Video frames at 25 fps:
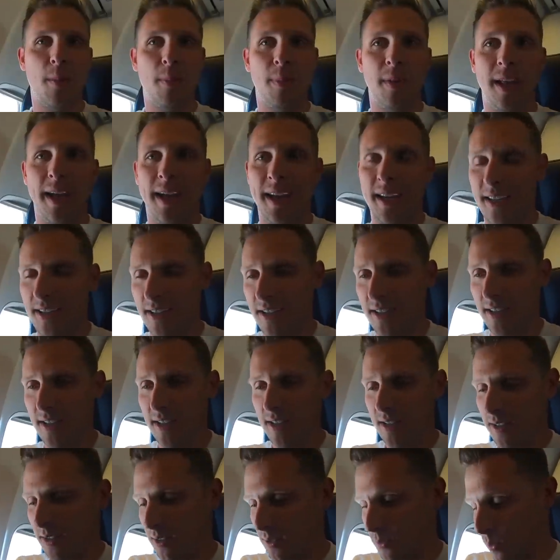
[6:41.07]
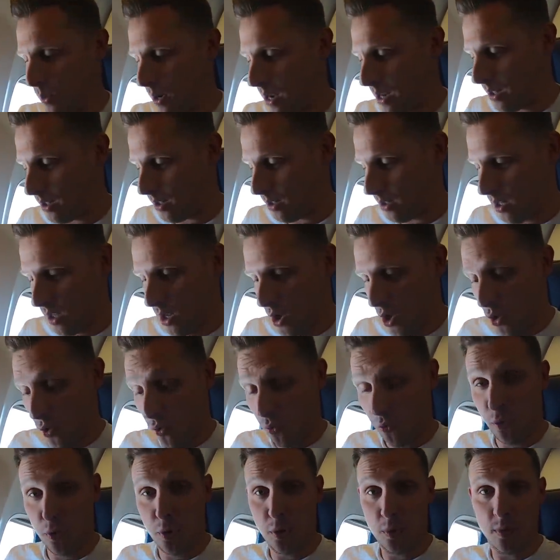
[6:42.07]
a blanket as well.
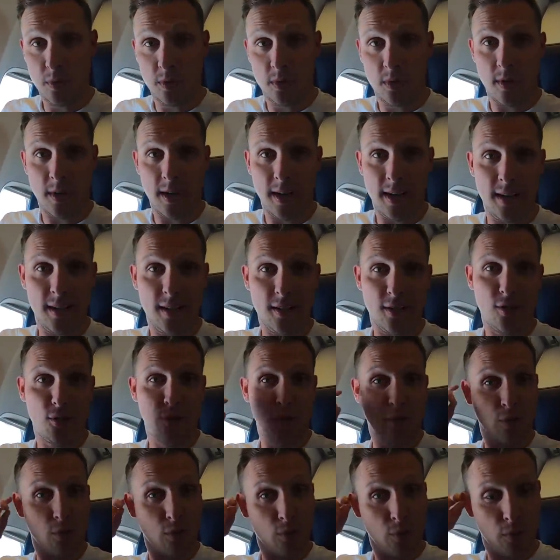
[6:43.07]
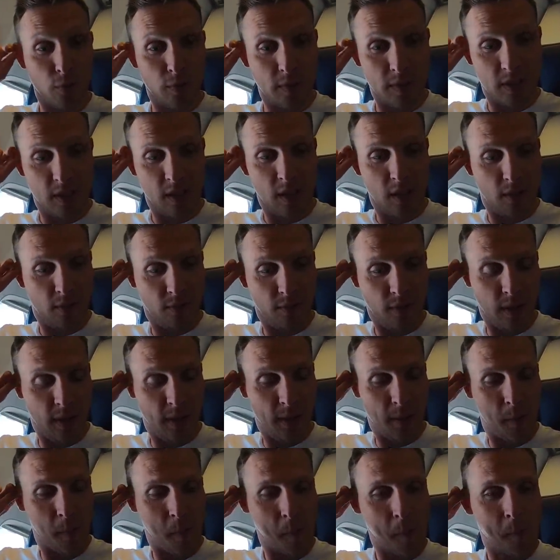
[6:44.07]
Food was great. Crew was lovely.
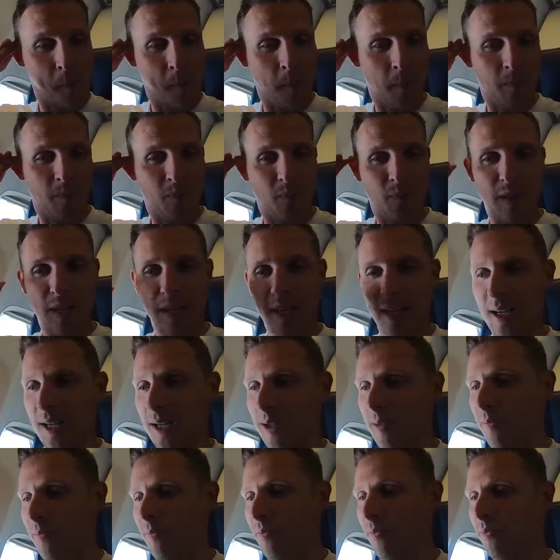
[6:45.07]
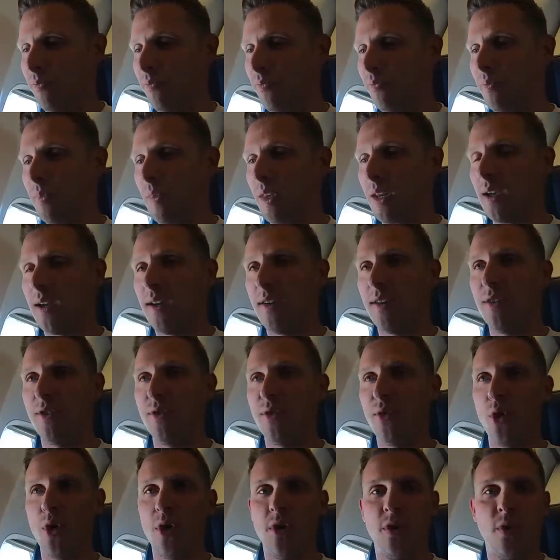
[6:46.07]

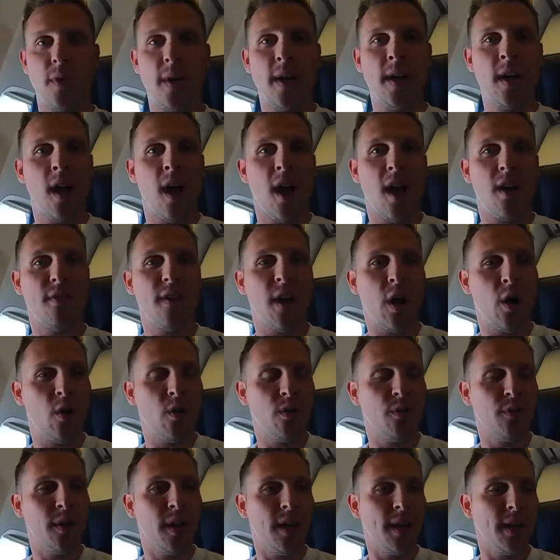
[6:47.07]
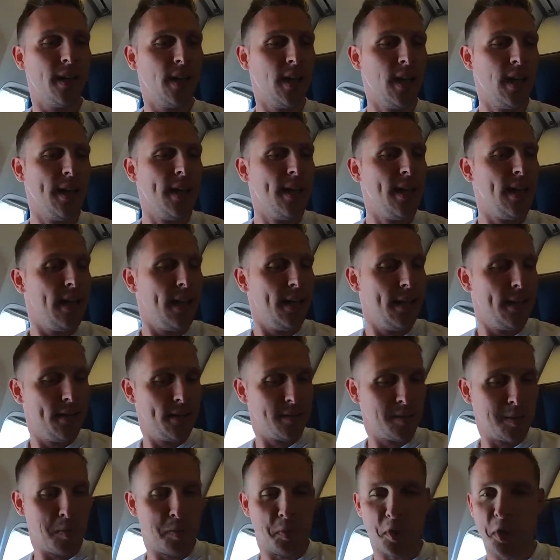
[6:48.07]
For a 3.5-hour flight, it
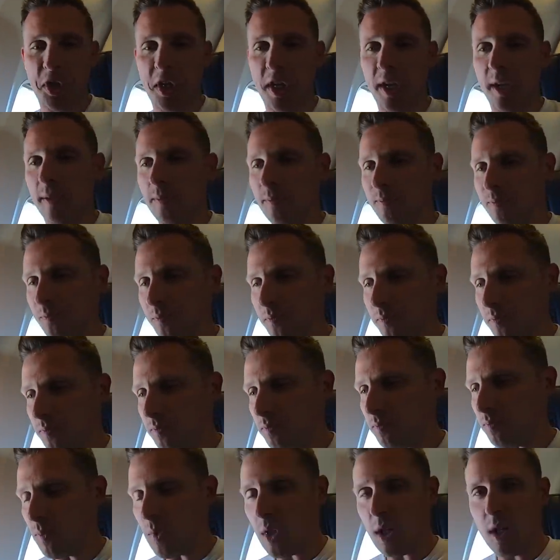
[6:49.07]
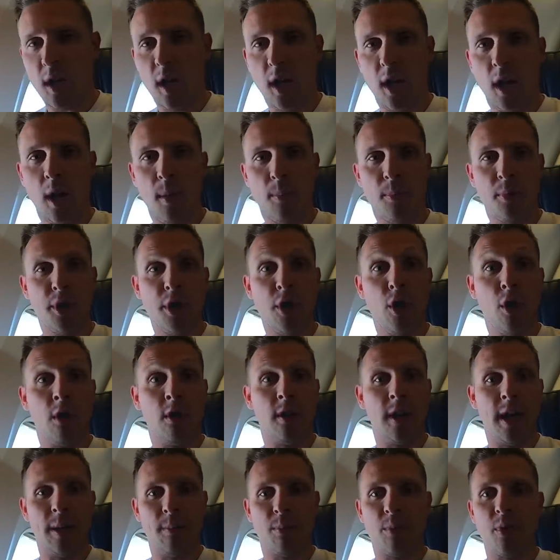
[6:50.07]
is a pretty
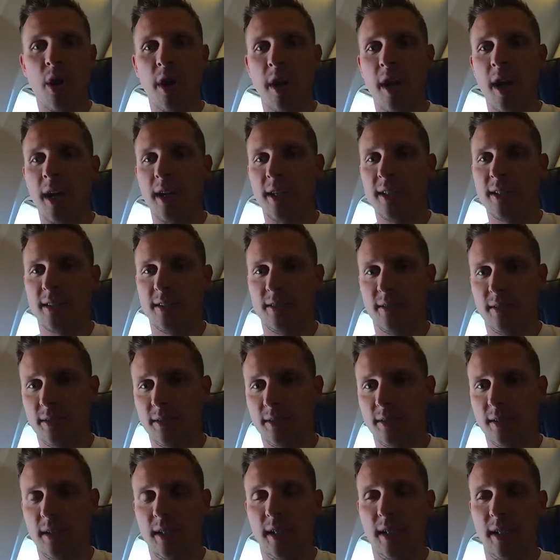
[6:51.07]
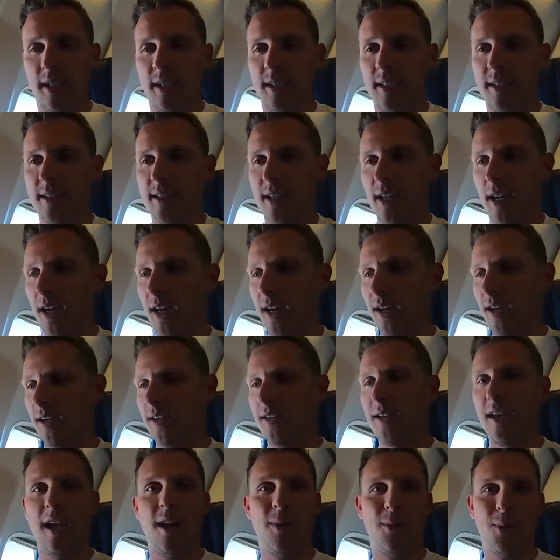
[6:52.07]
alright product. And
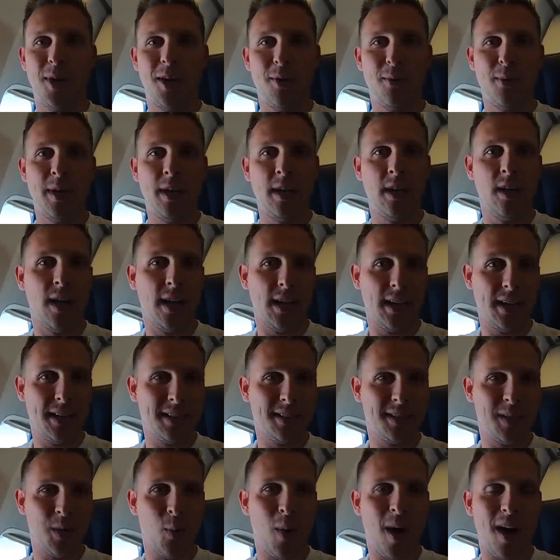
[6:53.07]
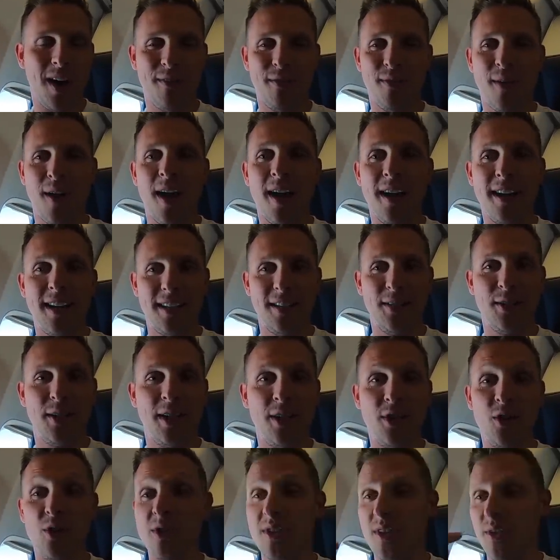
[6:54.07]
yeah, what I really like is the Wi-Fi, that you can
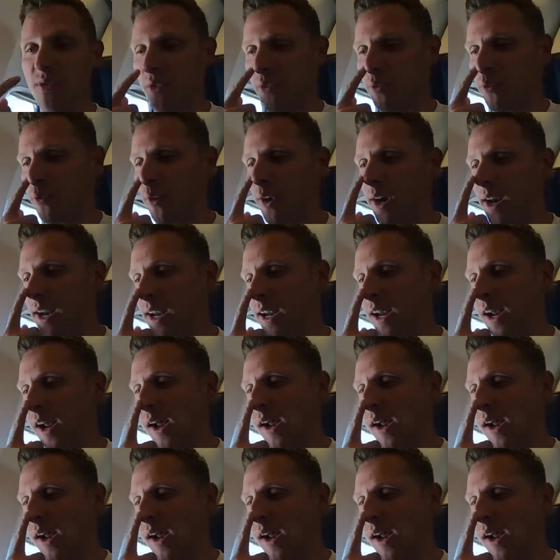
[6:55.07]
use it for free